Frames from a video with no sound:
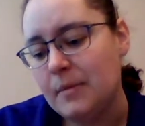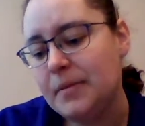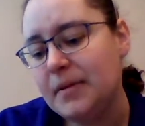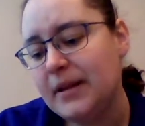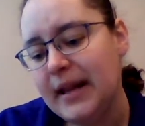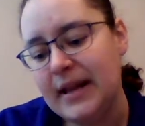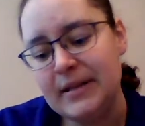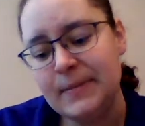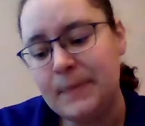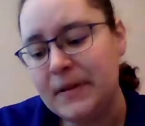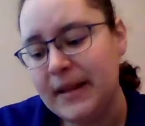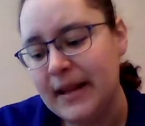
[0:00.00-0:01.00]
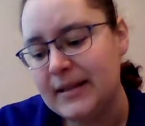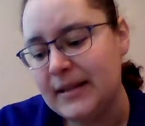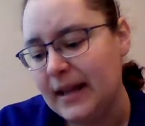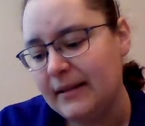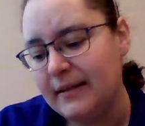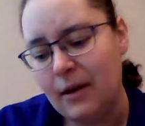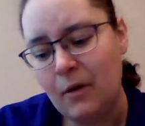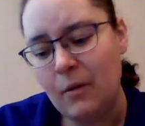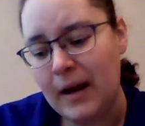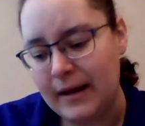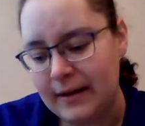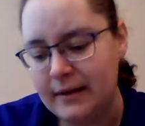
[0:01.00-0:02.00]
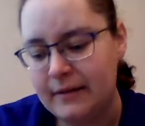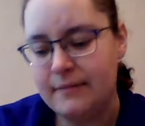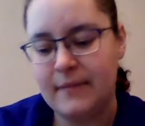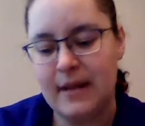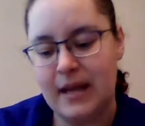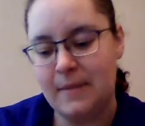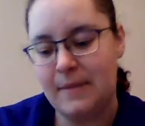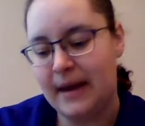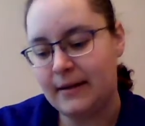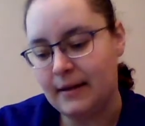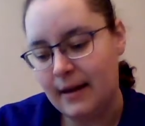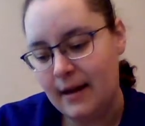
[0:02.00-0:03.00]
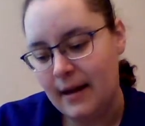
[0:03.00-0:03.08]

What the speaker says: Please, please eat, little one, he begged.